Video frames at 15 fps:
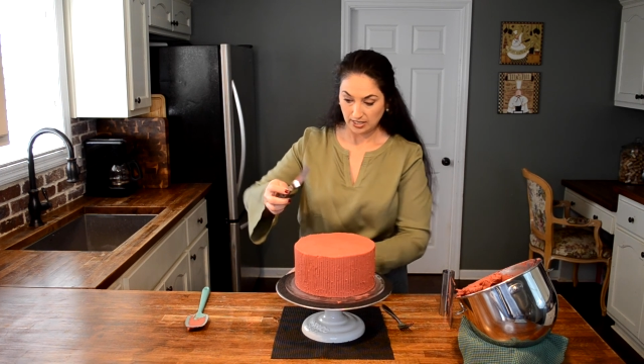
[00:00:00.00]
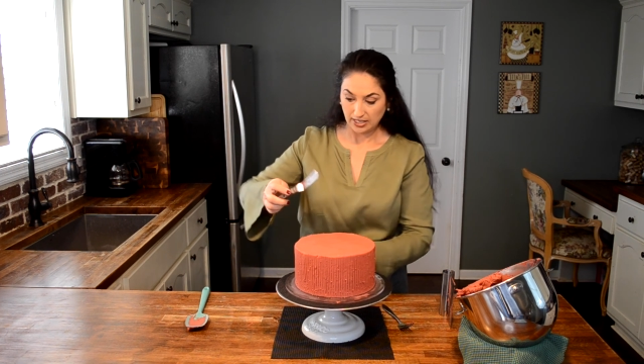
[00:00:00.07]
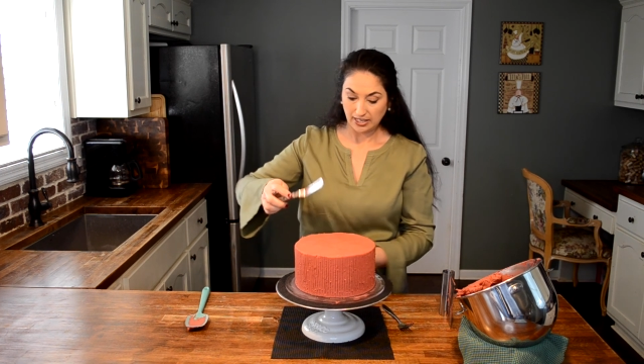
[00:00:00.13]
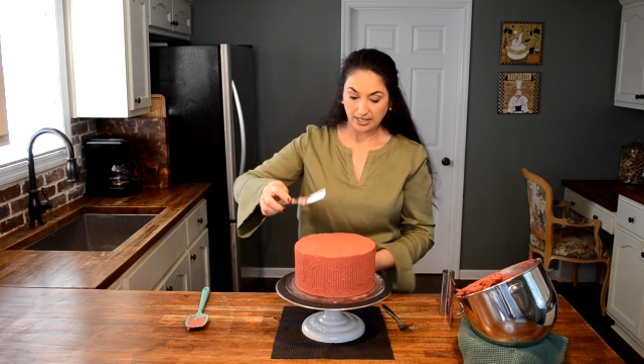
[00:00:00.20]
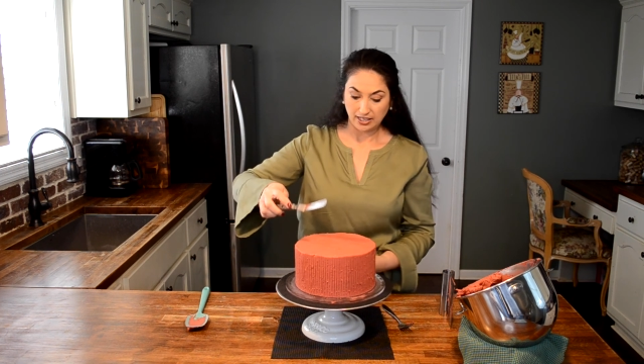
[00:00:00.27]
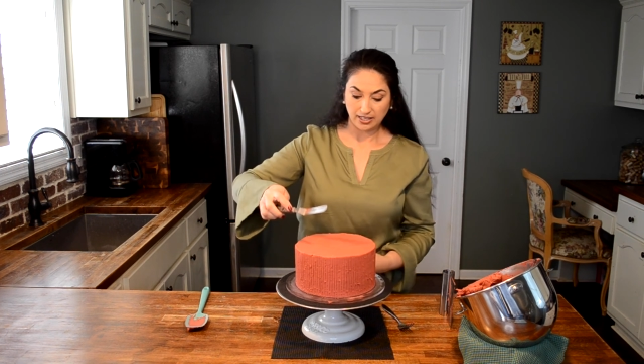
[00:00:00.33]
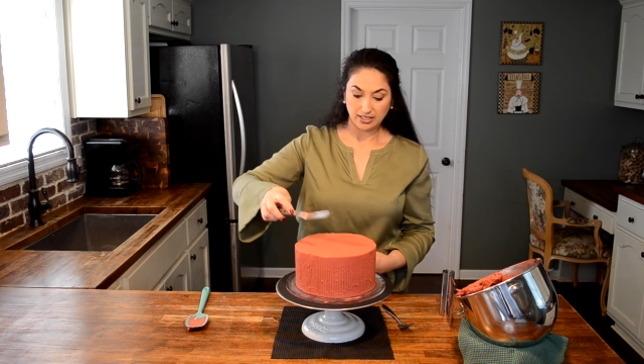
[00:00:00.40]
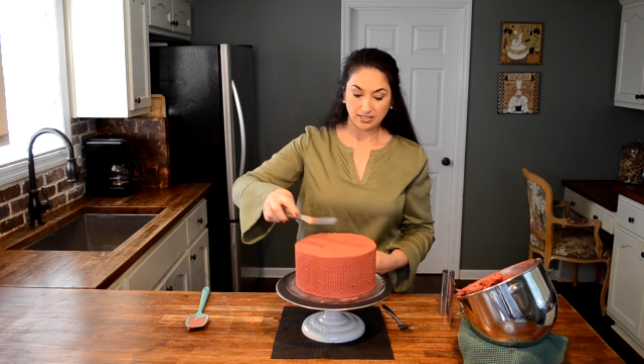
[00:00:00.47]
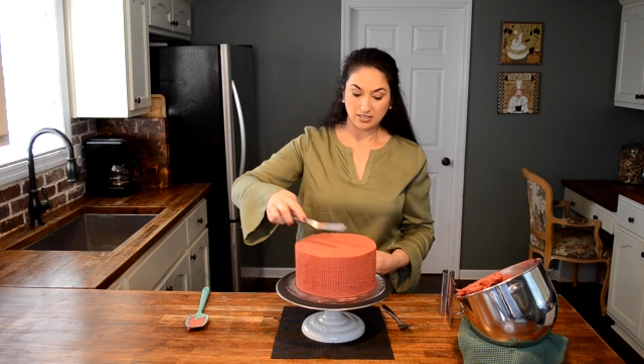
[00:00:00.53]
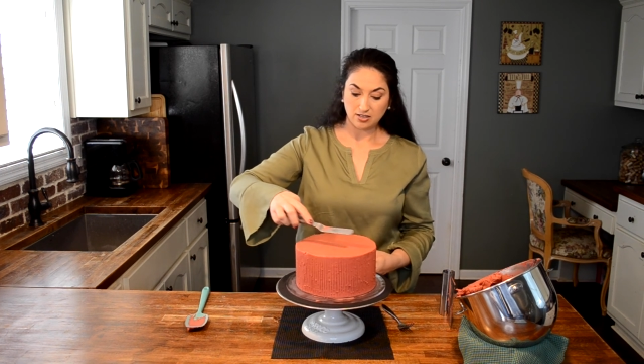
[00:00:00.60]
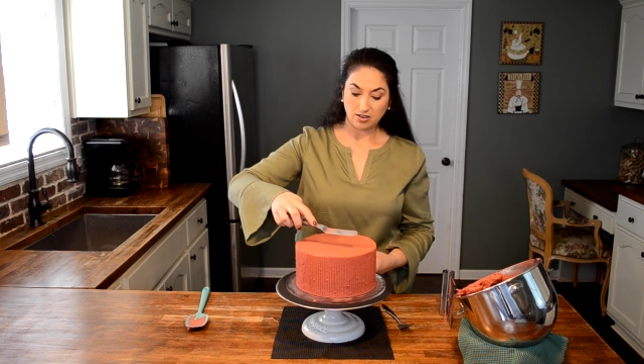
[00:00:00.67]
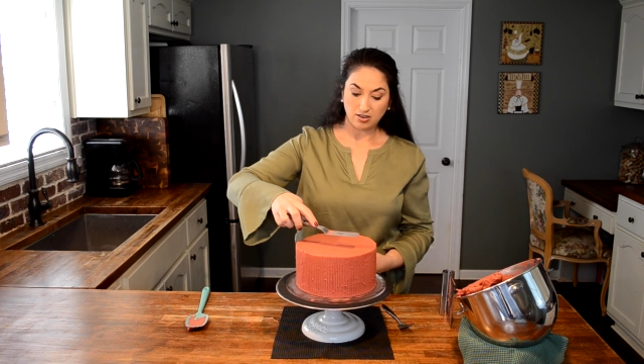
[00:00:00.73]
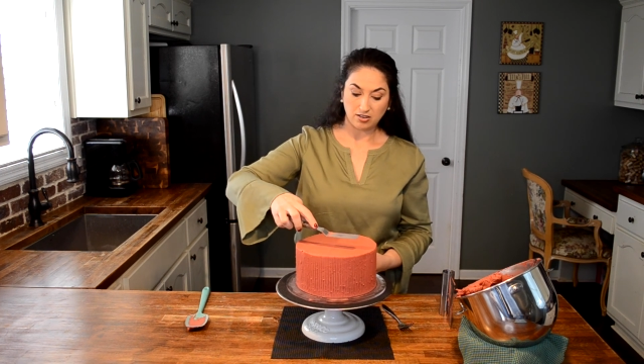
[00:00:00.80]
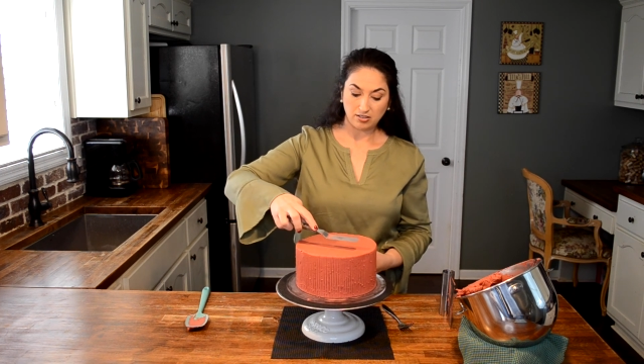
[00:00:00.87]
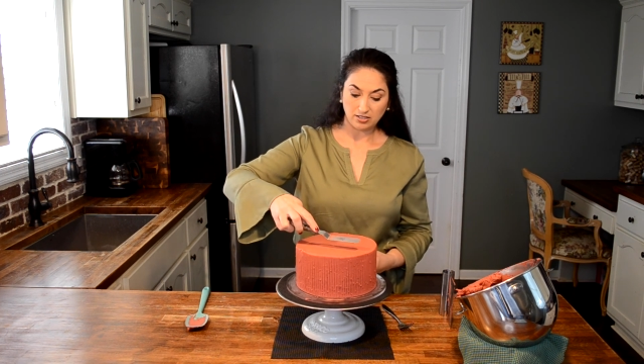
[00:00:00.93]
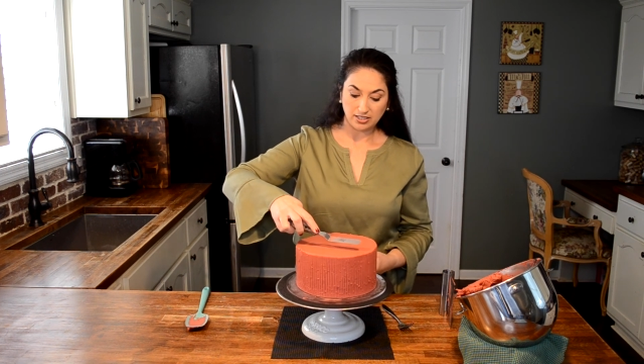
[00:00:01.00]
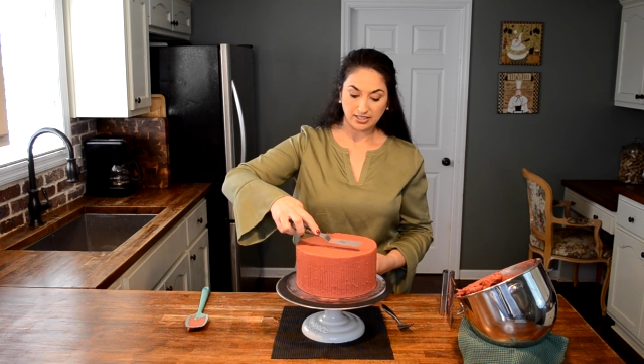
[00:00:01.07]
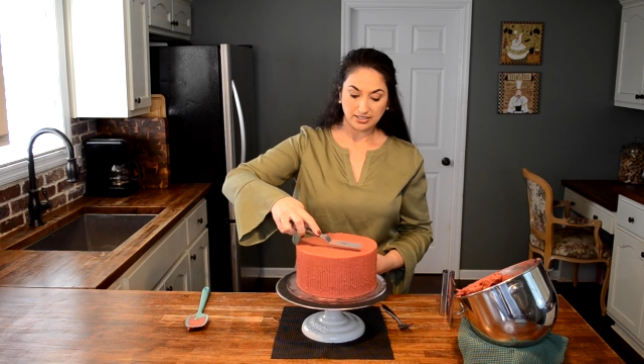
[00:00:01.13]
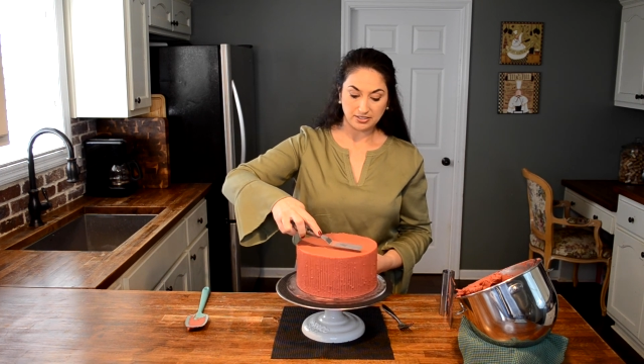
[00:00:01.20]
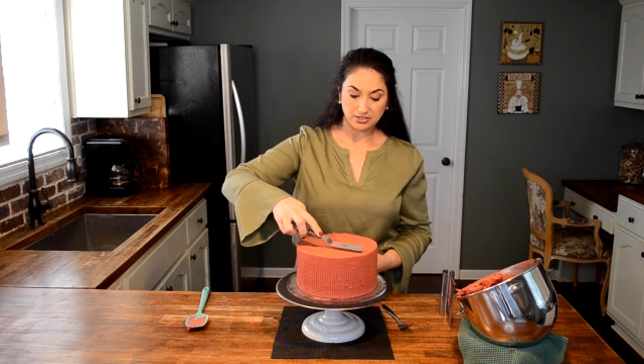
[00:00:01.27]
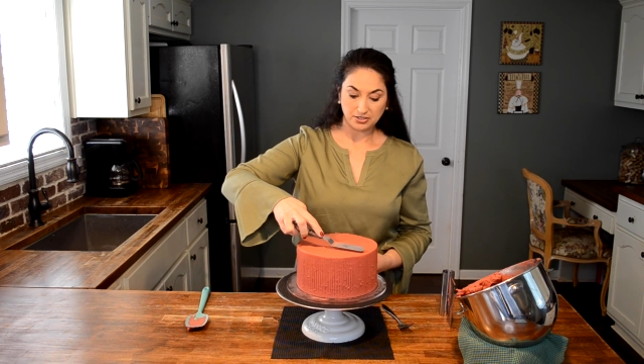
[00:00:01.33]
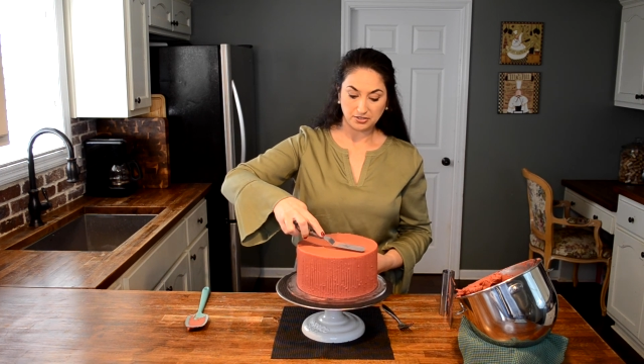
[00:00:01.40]
And all
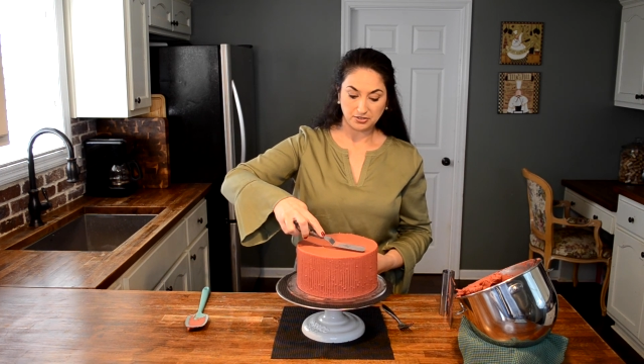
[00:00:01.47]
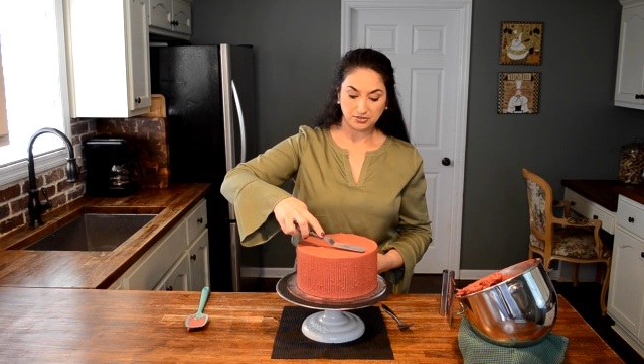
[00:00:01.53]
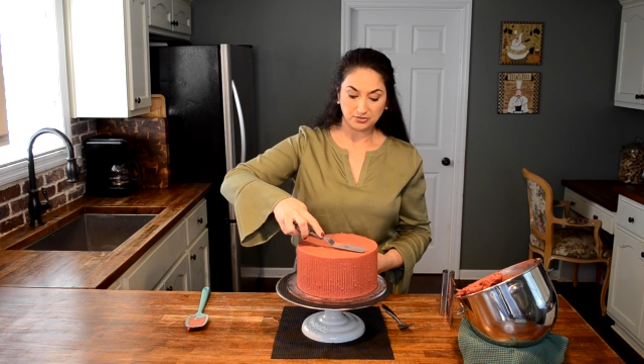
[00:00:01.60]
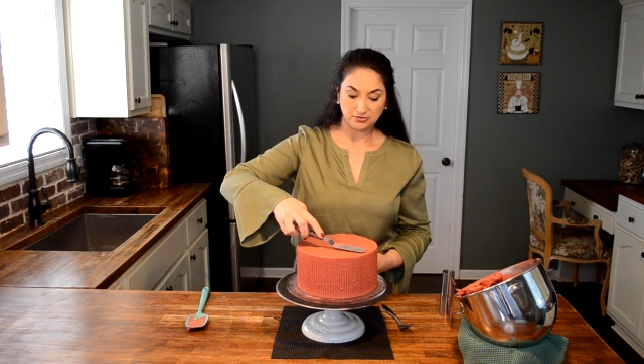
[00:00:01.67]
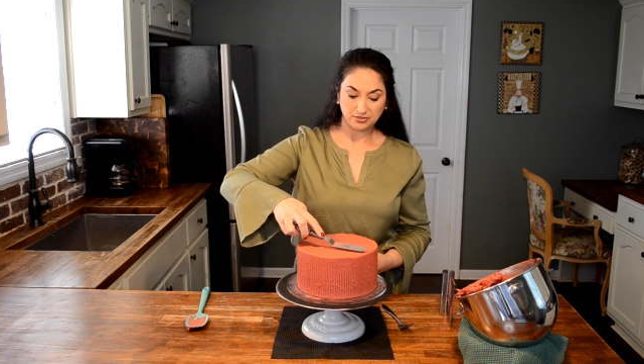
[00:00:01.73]
I do